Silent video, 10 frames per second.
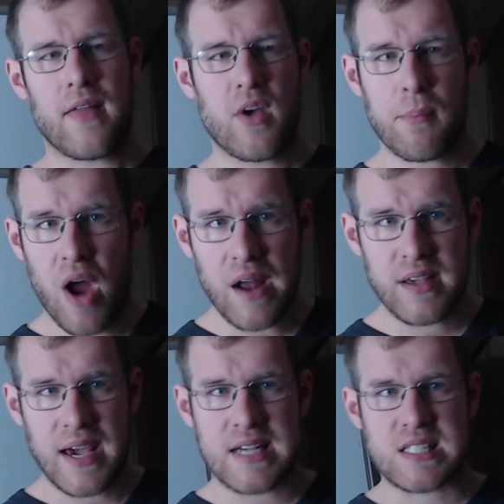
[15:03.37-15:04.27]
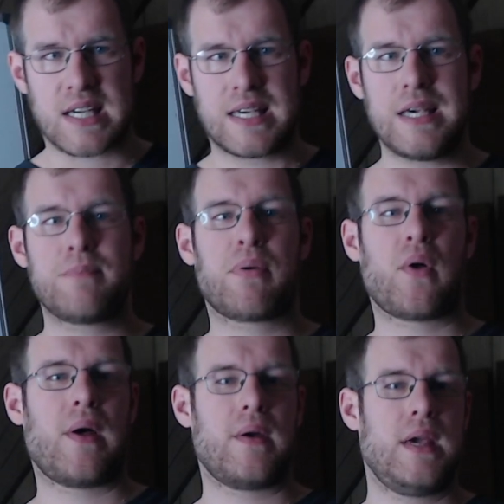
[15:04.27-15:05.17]
on the broadcast that he
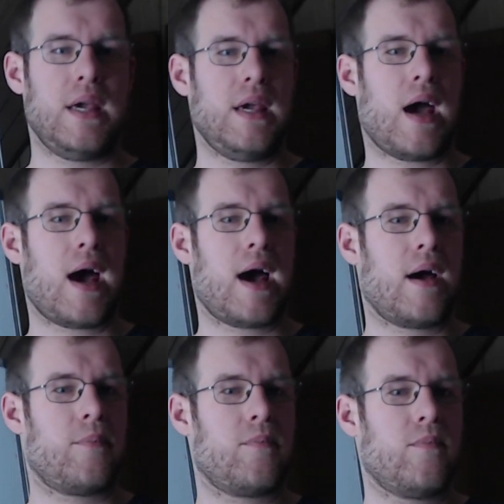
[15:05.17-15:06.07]
pull, he uh,